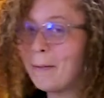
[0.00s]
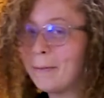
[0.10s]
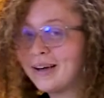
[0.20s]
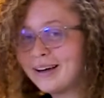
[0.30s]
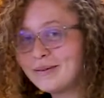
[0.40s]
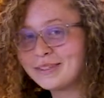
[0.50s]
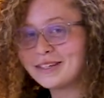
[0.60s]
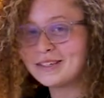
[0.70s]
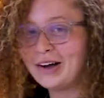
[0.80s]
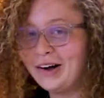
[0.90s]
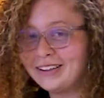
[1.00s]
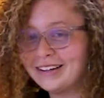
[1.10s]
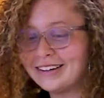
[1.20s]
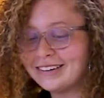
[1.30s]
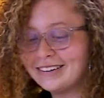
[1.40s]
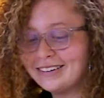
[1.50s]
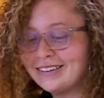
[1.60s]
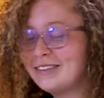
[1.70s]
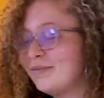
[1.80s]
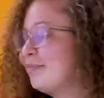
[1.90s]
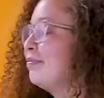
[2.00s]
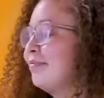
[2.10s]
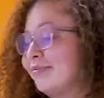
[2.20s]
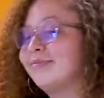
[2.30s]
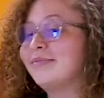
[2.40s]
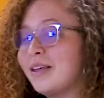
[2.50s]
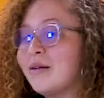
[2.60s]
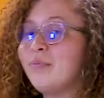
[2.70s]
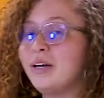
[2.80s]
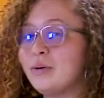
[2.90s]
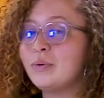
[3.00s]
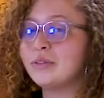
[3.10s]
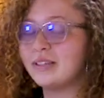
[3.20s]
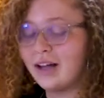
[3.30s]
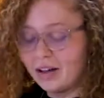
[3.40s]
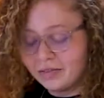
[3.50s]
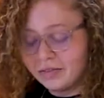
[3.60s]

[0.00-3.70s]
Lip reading: becomes a solid. Pretty cool stuff.